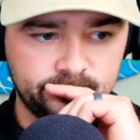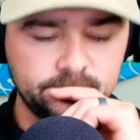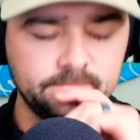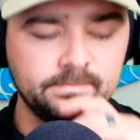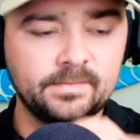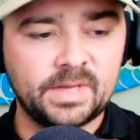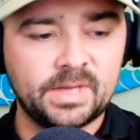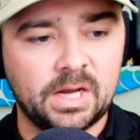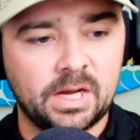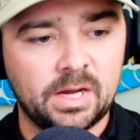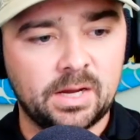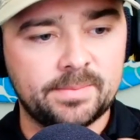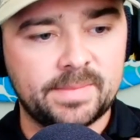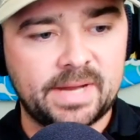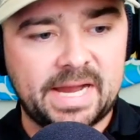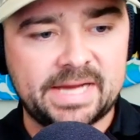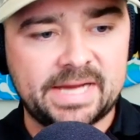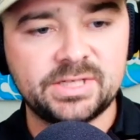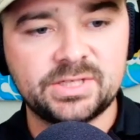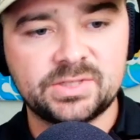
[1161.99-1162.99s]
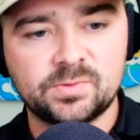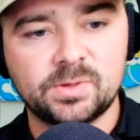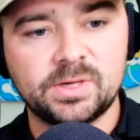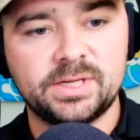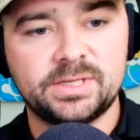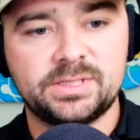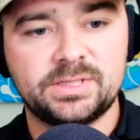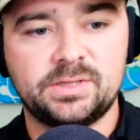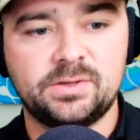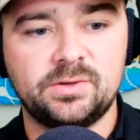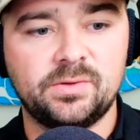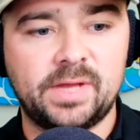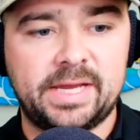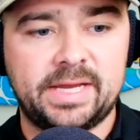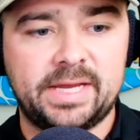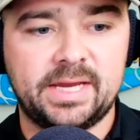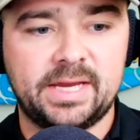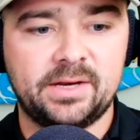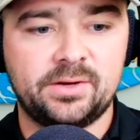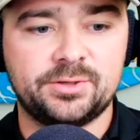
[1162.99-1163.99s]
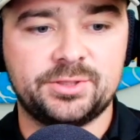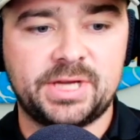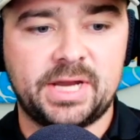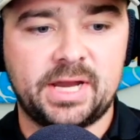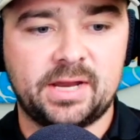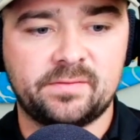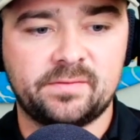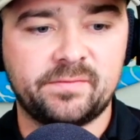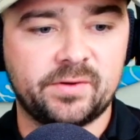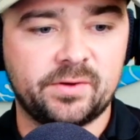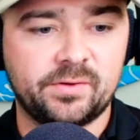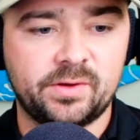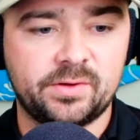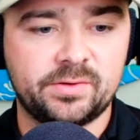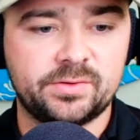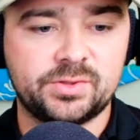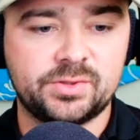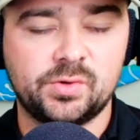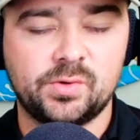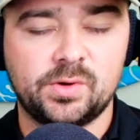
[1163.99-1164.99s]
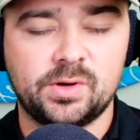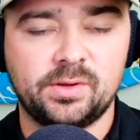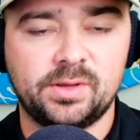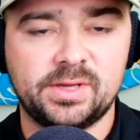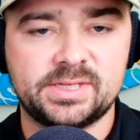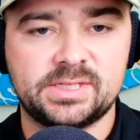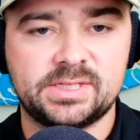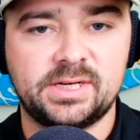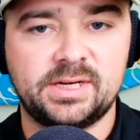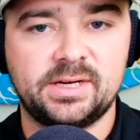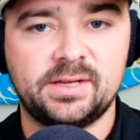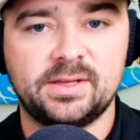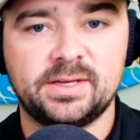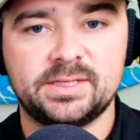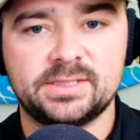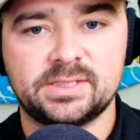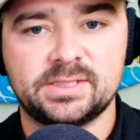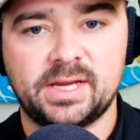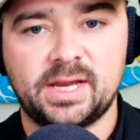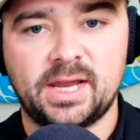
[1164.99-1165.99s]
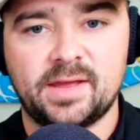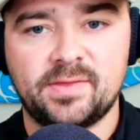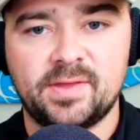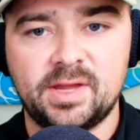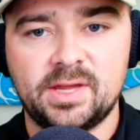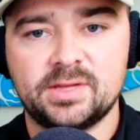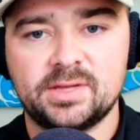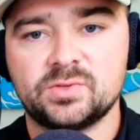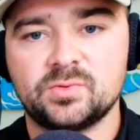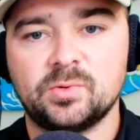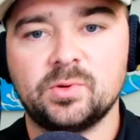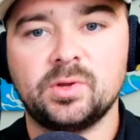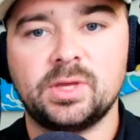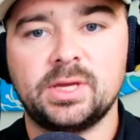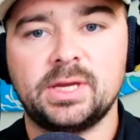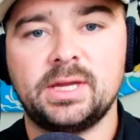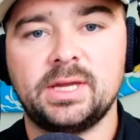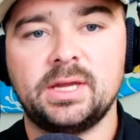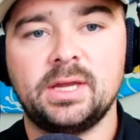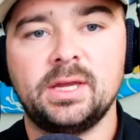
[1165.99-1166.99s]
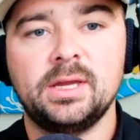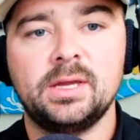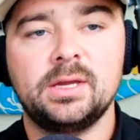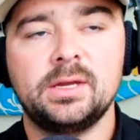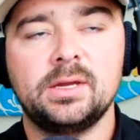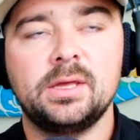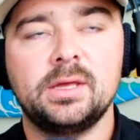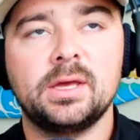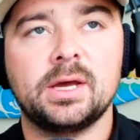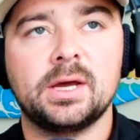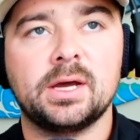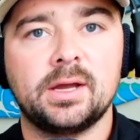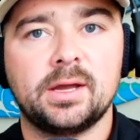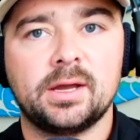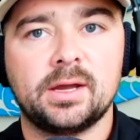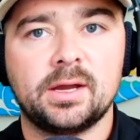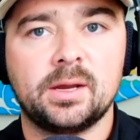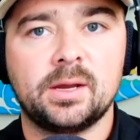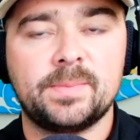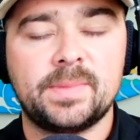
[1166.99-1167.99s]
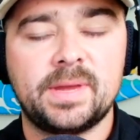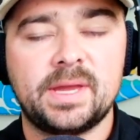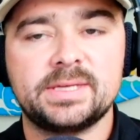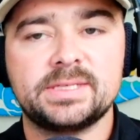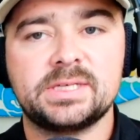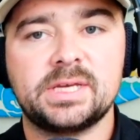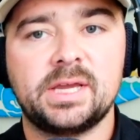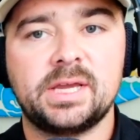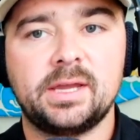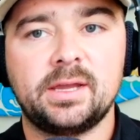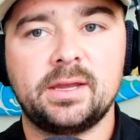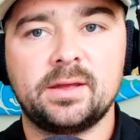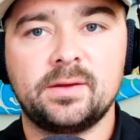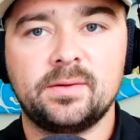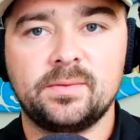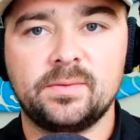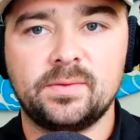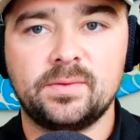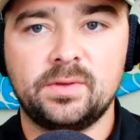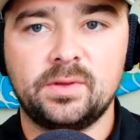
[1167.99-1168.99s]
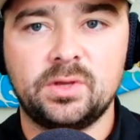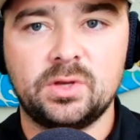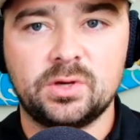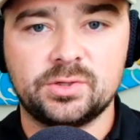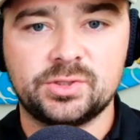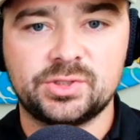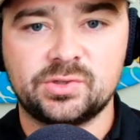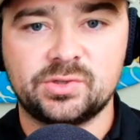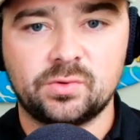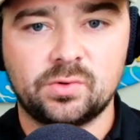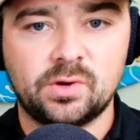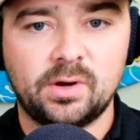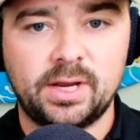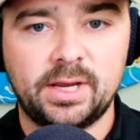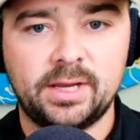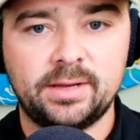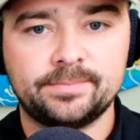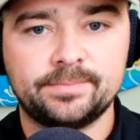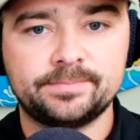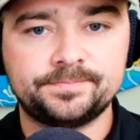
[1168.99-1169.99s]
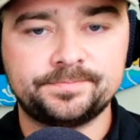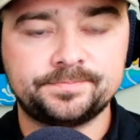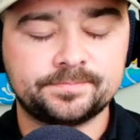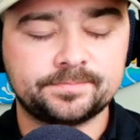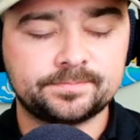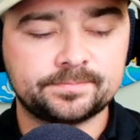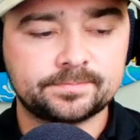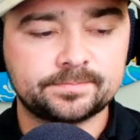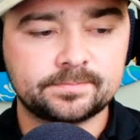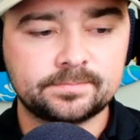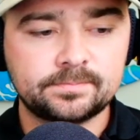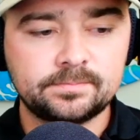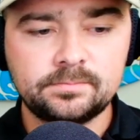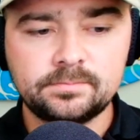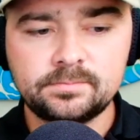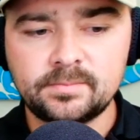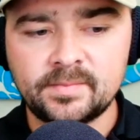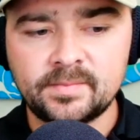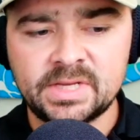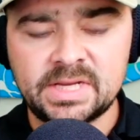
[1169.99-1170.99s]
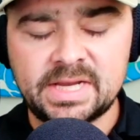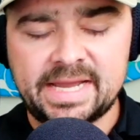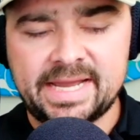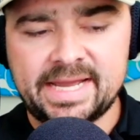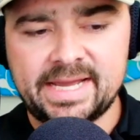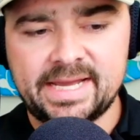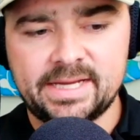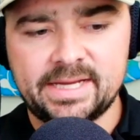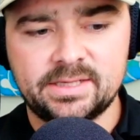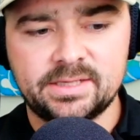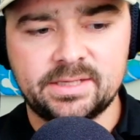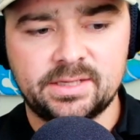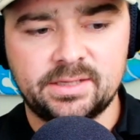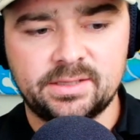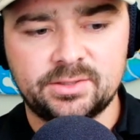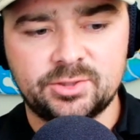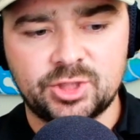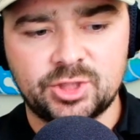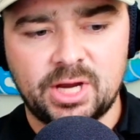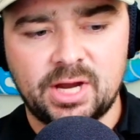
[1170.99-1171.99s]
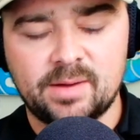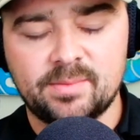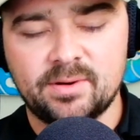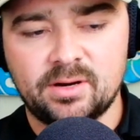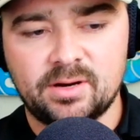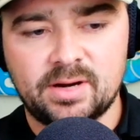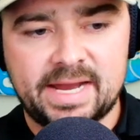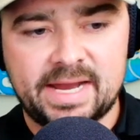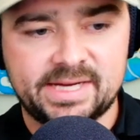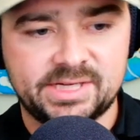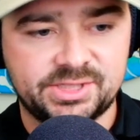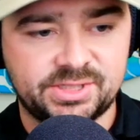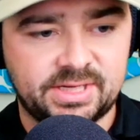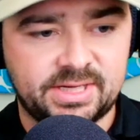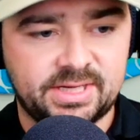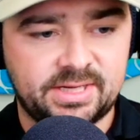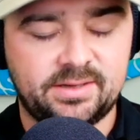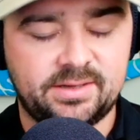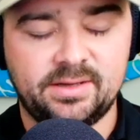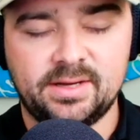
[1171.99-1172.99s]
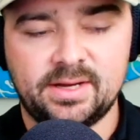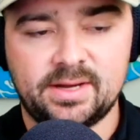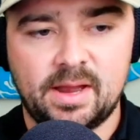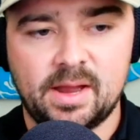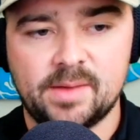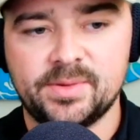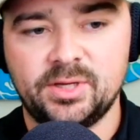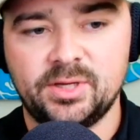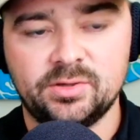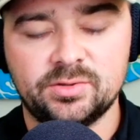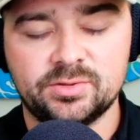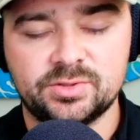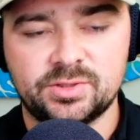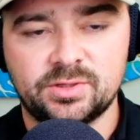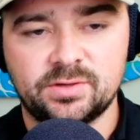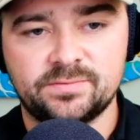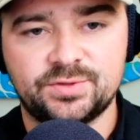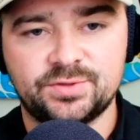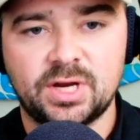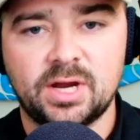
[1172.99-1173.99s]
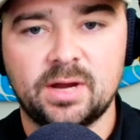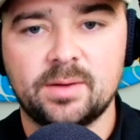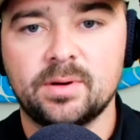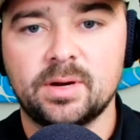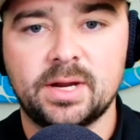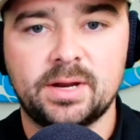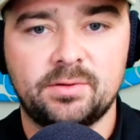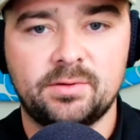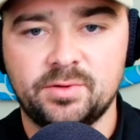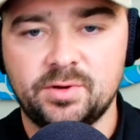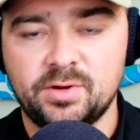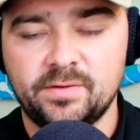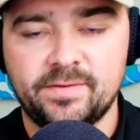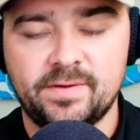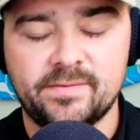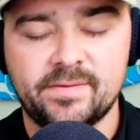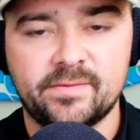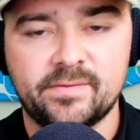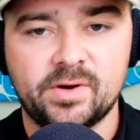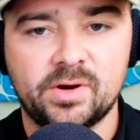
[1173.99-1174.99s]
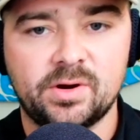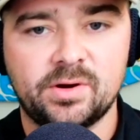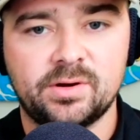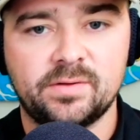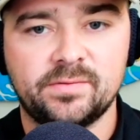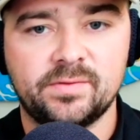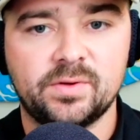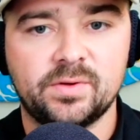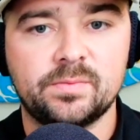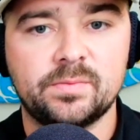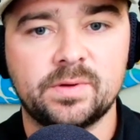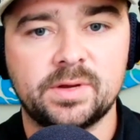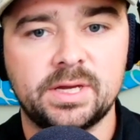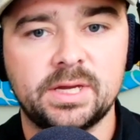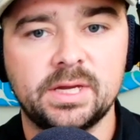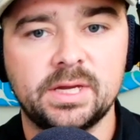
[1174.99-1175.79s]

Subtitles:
I just wanted to like interject for those who are listening to this. Like I think it's really amazing your story. And Jobber, actually, I'm a user of Jobber. I don't know if you've ever heard of them, but